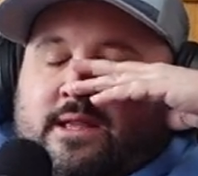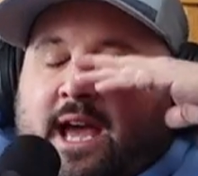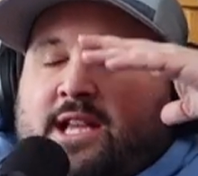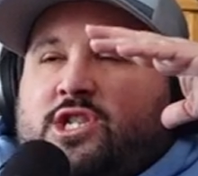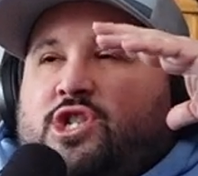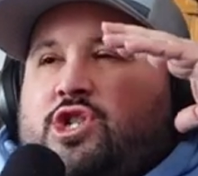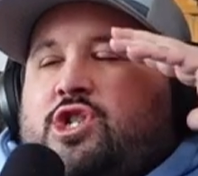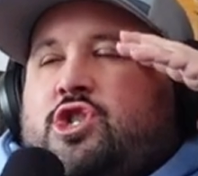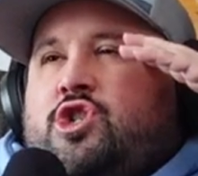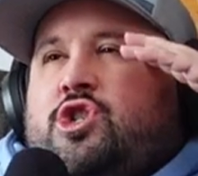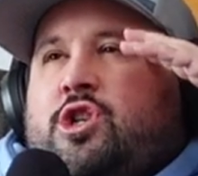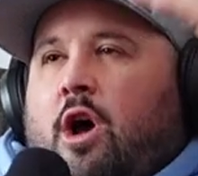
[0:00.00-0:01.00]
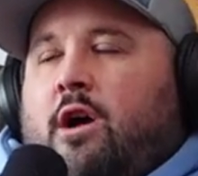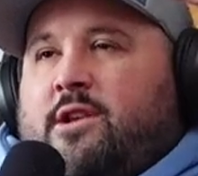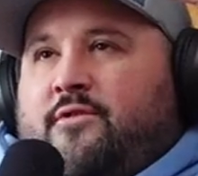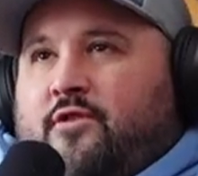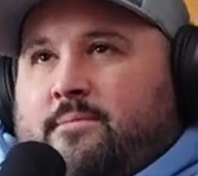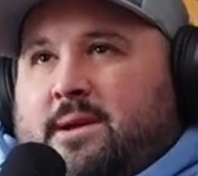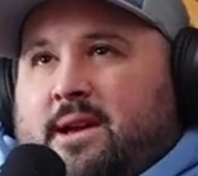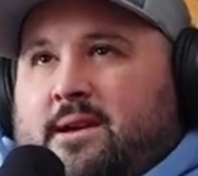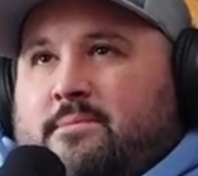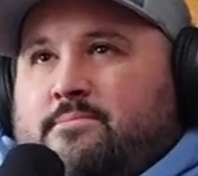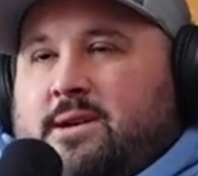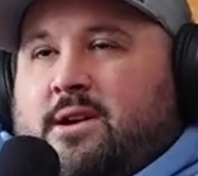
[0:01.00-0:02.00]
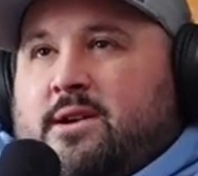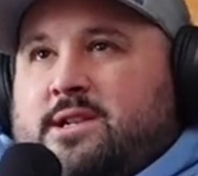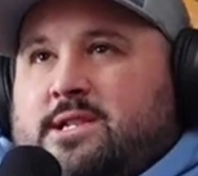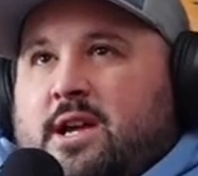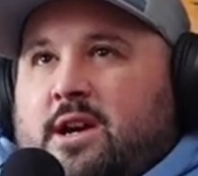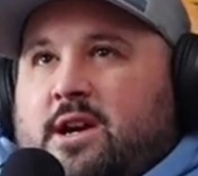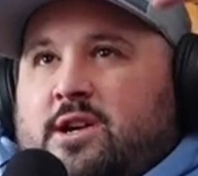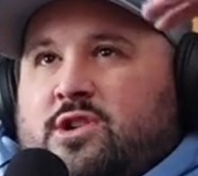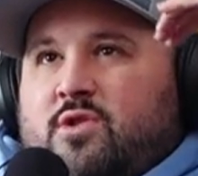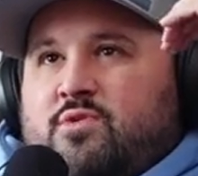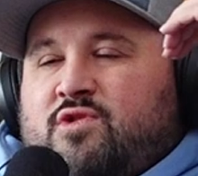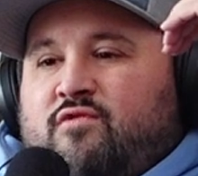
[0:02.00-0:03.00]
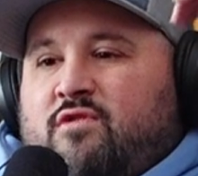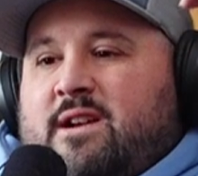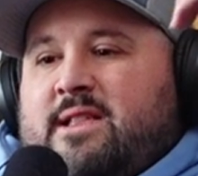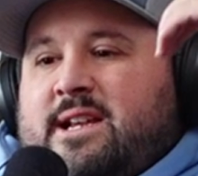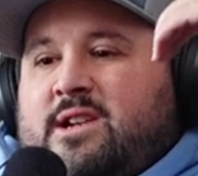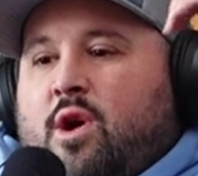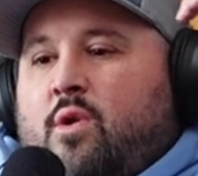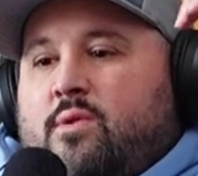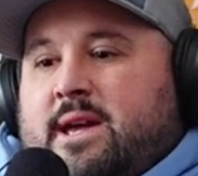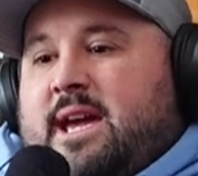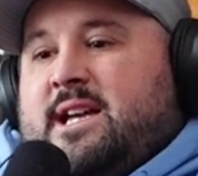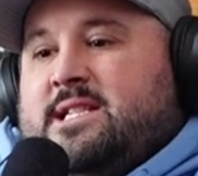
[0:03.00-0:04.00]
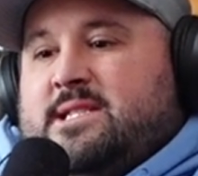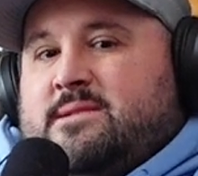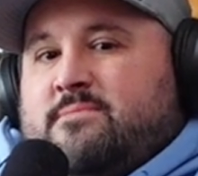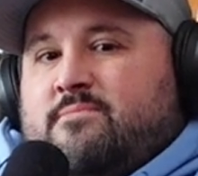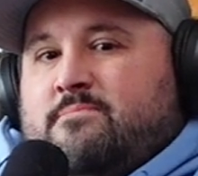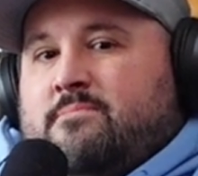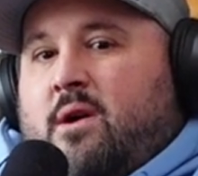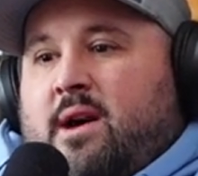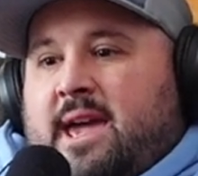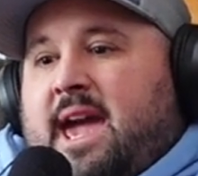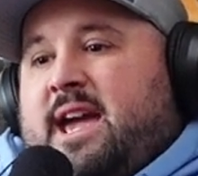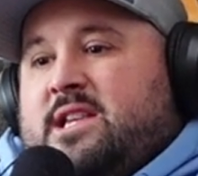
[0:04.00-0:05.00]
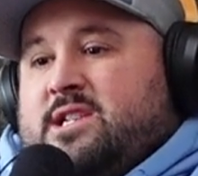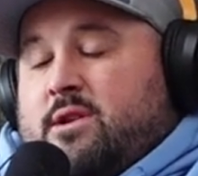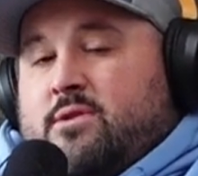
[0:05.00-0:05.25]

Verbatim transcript: that sucked for me because there was really no kids my age there.